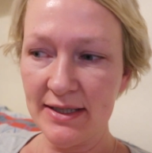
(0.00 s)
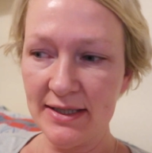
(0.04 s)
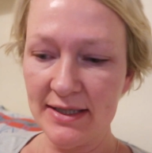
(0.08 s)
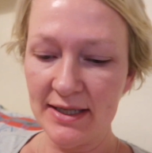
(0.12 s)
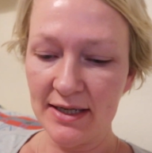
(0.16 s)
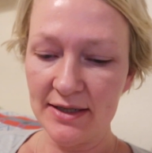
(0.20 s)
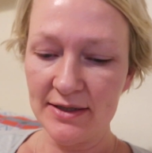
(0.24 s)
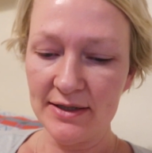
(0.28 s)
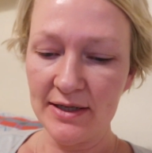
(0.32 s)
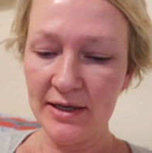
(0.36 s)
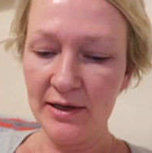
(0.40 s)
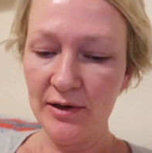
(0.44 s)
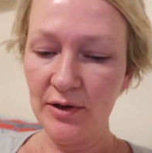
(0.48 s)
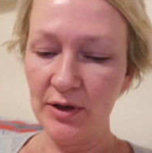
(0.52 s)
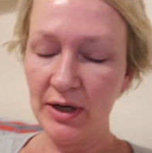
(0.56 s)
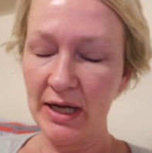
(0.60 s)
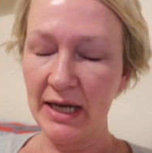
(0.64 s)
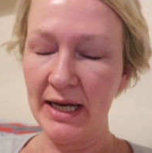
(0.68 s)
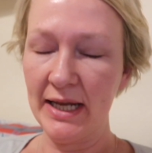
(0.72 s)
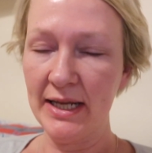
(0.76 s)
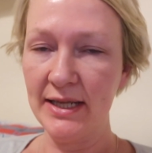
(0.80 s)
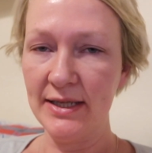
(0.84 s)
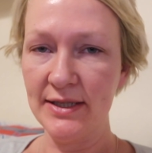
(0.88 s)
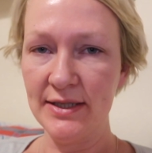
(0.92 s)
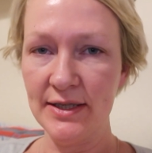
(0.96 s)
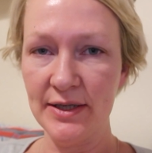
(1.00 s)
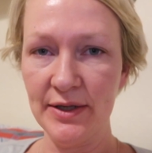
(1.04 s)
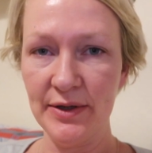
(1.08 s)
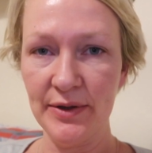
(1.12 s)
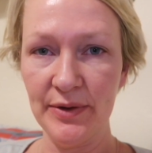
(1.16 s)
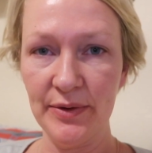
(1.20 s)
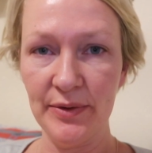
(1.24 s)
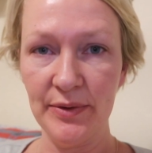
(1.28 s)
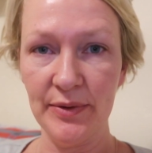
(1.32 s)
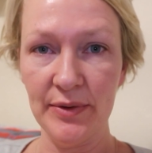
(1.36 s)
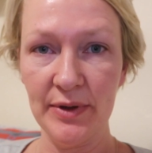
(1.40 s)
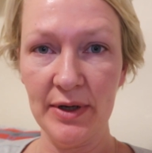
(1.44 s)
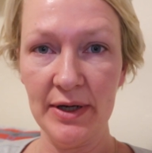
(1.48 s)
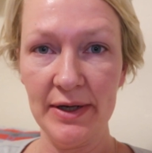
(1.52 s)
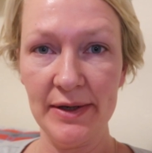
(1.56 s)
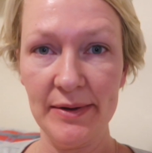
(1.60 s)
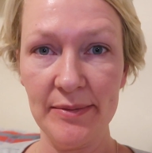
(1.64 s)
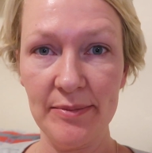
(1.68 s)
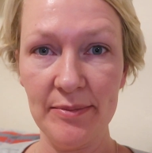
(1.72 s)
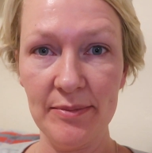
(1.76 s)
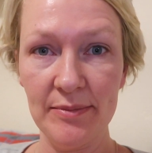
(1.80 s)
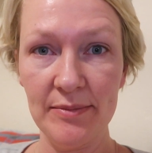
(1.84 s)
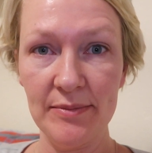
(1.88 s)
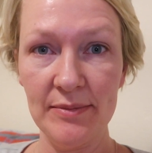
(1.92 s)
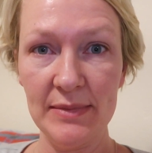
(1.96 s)
He's actually looking into,
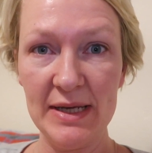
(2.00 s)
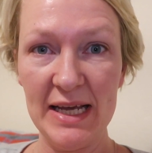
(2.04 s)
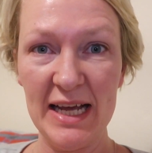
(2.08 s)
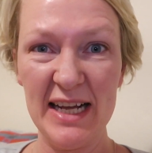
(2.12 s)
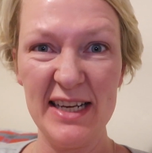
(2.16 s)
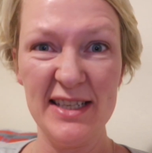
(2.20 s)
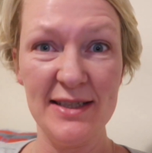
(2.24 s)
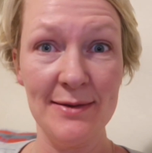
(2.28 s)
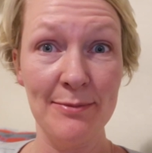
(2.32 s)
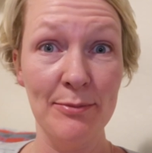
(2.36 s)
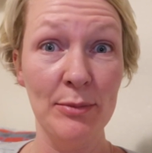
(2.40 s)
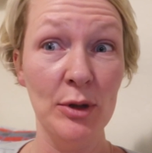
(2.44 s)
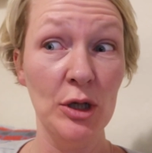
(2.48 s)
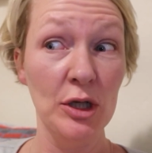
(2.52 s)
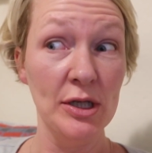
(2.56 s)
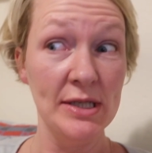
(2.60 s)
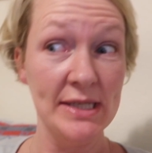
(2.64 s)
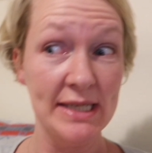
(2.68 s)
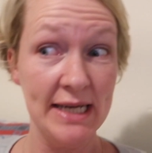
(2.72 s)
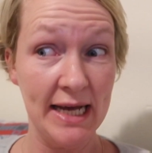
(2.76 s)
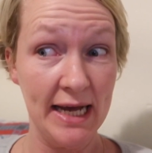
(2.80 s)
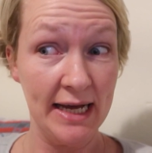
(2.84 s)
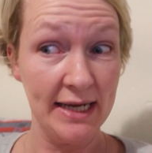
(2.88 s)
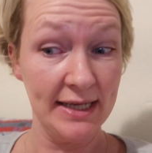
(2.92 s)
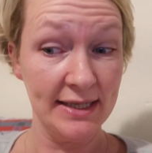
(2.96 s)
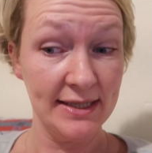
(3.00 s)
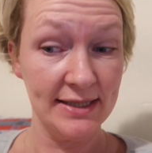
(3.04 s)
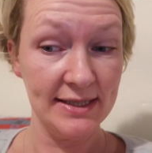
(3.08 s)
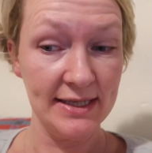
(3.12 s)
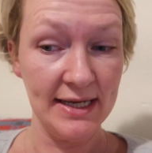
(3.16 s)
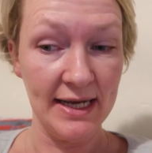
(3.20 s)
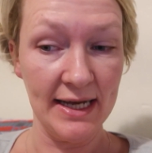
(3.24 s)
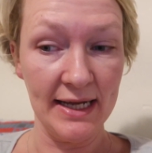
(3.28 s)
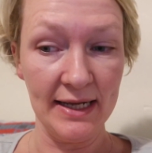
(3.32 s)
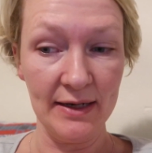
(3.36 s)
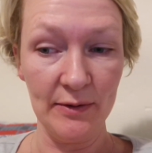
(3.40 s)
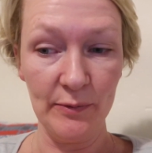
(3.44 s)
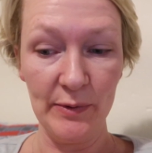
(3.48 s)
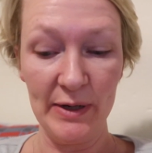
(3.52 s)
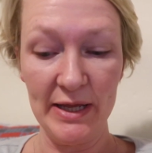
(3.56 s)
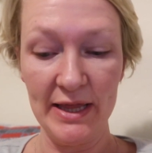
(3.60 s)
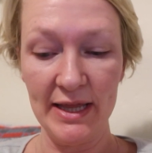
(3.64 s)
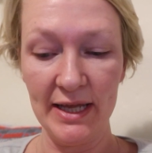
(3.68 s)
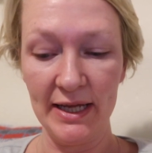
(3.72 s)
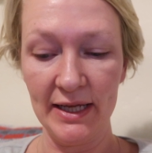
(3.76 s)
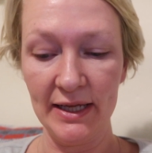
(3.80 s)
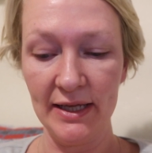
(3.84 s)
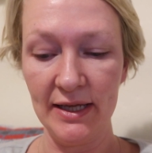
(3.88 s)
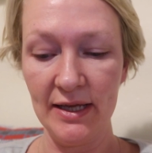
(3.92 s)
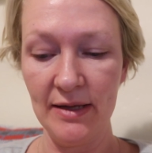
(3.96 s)
he had some blood tests and we
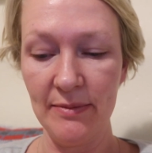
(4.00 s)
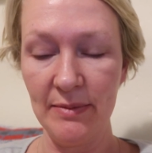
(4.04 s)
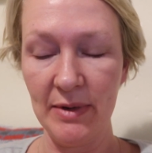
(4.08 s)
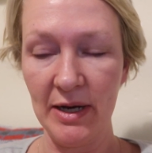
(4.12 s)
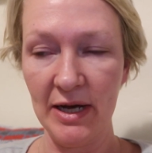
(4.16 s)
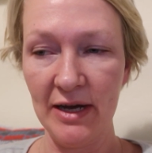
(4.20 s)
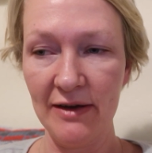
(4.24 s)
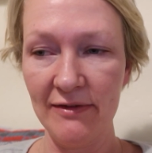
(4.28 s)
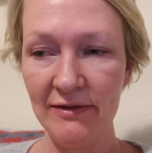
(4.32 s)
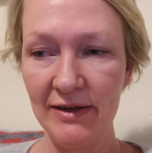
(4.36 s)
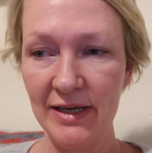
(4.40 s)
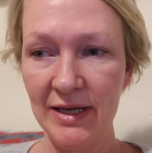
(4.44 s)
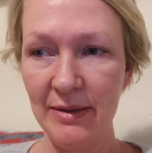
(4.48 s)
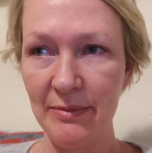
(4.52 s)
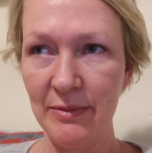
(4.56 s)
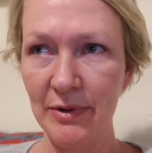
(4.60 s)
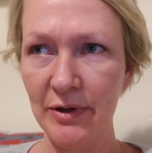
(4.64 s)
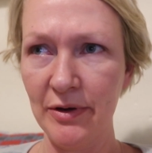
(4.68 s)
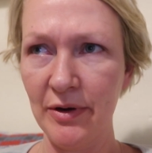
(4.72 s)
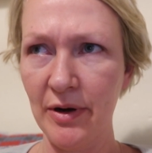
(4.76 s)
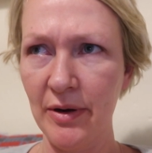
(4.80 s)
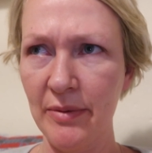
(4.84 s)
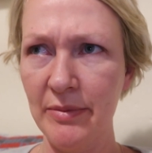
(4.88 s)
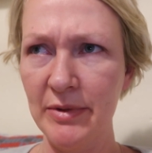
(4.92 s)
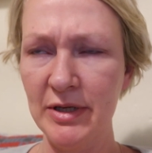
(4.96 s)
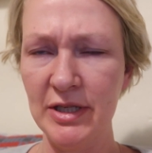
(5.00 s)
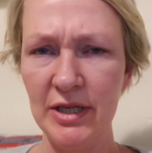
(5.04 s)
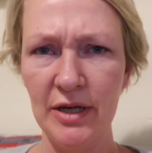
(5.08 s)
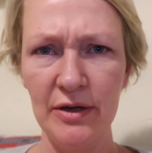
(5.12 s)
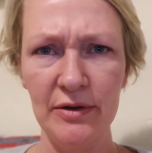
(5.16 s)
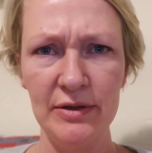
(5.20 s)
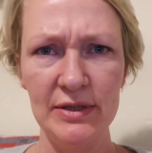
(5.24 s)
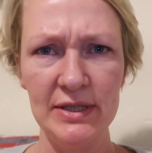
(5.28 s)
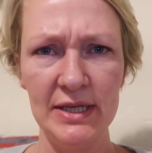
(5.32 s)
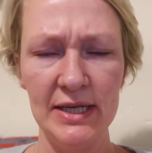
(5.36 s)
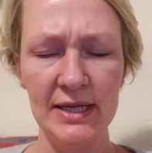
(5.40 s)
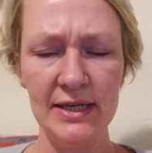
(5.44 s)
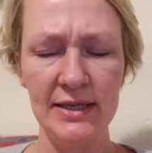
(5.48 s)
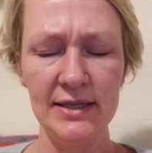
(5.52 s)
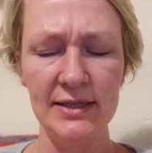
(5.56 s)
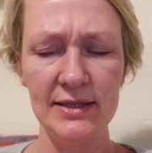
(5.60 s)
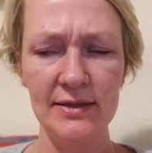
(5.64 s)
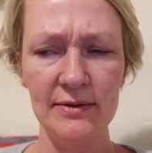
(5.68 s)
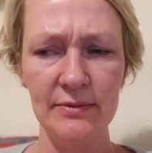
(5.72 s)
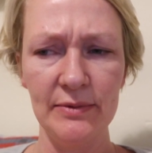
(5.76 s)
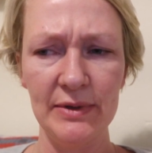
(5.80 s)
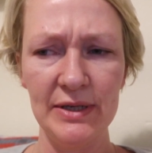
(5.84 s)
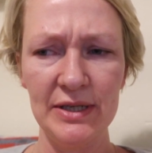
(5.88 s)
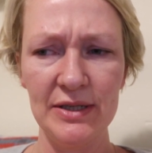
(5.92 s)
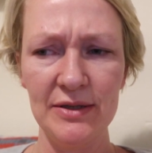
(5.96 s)
think he might have
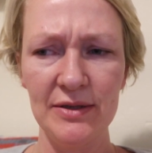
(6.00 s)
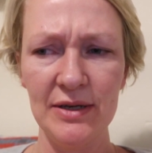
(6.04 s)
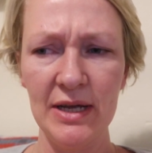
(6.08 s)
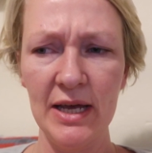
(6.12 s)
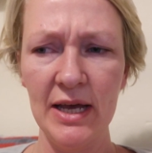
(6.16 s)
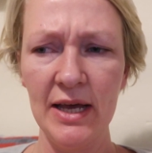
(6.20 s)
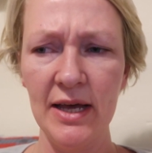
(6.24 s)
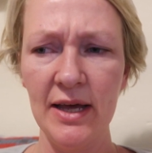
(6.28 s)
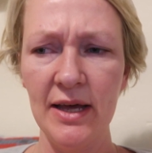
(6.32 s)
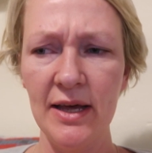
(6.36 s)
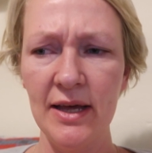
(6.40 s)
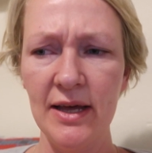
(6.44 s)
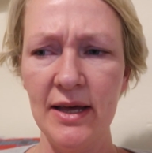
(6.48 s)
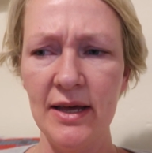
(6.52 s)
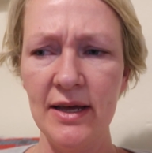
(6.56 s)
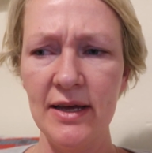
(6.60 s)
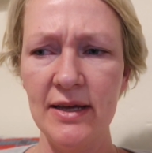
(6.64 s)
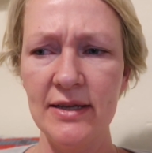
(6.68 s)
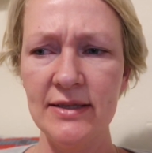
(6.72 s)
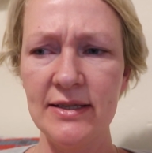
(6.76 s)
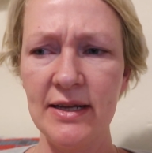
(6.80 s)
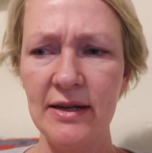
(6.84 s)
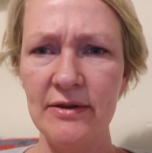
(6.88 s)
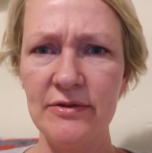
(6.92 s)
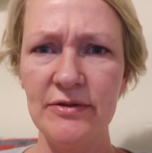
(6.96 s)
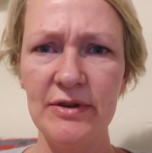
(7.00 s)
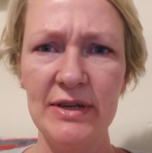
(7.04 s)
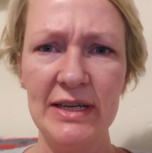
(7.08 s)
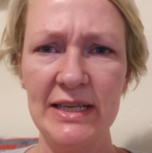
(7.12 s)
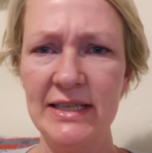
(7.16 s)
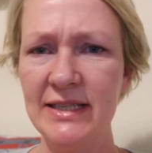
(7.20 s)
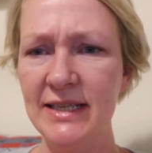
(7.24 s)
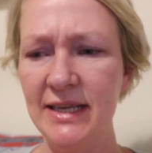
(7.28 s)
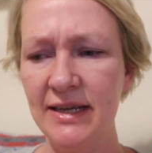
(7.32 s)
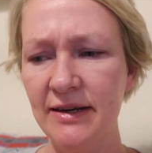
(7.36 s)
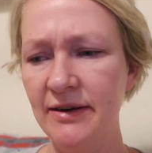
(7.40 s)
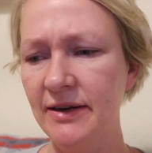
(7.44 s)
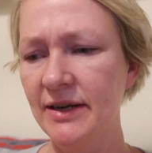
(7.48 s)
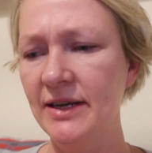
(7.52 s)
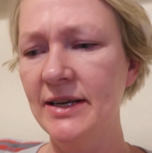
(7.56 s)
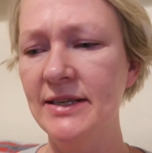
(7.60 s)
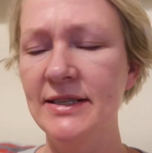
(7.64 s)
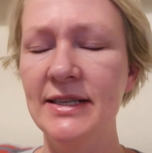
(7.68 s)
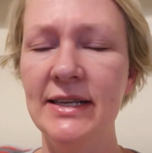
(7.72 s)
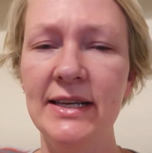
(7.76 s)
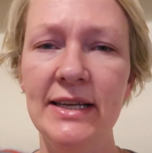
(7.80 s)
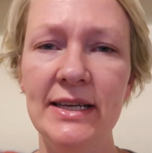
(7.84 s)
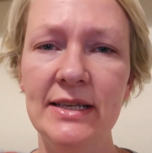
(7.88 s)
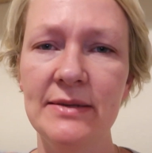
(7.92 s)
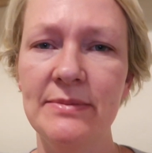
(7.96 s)
hemochromatosis, which sounds really
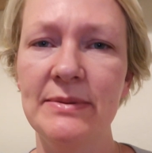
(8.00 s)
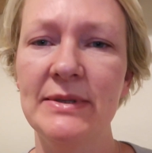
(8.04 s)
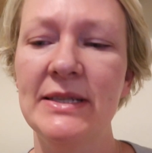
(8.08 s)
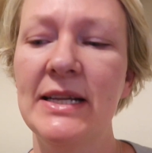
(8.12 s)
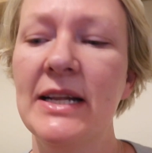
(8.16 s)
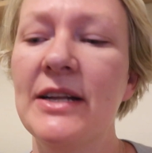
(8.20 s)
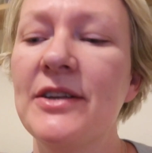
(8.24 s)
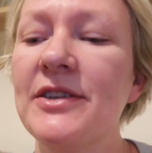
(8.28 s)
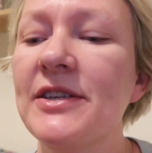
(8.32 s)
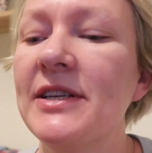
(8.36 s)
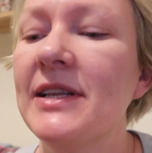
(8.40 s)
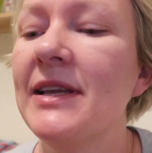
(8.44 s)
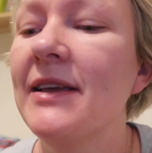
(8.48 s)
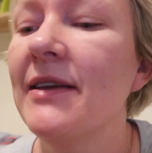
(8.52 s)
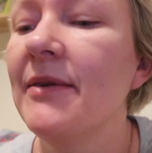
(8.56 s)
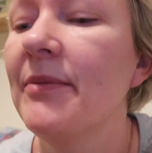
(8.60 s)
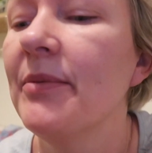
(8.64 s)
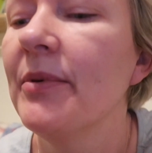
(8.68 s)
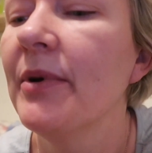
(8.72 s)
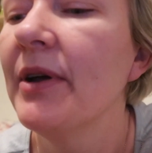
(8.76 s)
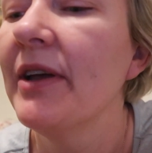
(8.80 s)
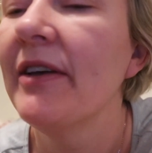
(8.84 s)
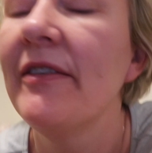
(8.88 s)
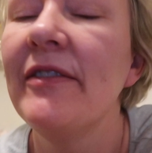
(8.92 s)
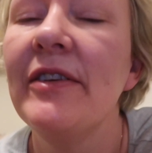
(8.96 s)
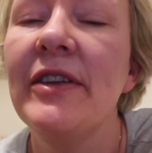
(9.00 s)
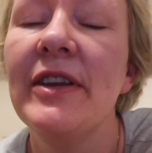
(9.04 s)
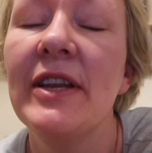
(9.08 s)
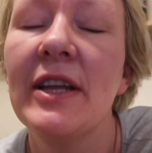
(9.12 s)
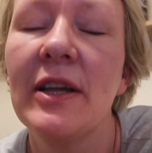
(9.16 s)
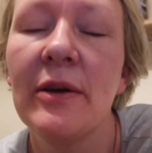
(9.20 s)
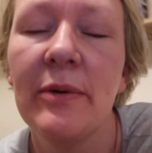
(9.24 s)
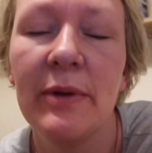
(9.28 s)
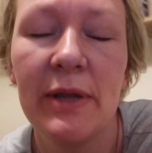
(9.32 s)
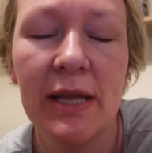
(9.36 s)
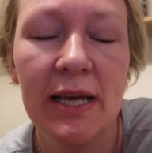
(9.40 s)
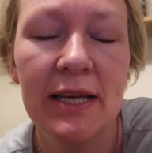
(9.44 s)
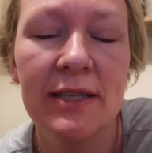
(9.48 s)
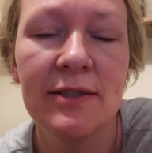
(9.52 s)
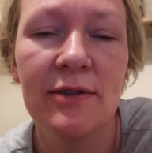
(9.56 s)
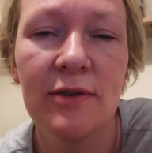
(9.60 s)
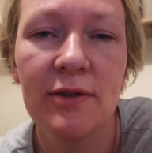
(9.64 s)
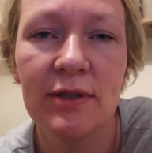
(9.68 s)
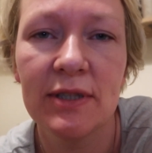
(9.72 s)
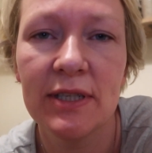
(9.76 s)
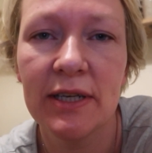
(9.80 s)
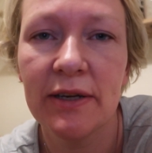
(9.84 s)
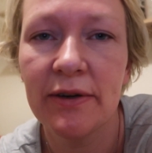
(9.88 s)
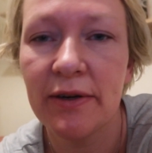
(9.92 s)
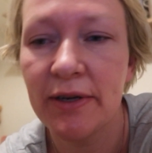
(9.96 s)
serious, and it is potentially, but if you deal with it, it's
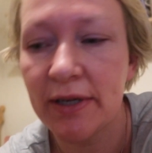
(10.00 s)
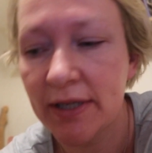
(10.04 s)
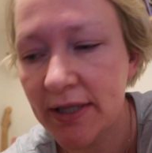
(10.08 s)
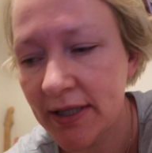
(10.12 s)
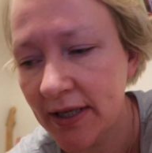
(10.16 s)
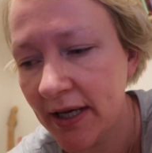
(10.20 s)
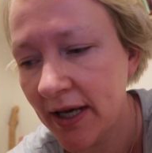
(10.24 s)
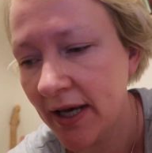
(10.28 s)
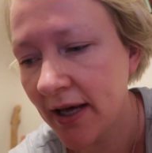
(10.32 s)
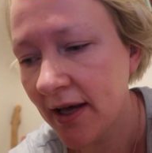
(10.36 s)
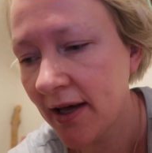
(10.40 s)
not serious.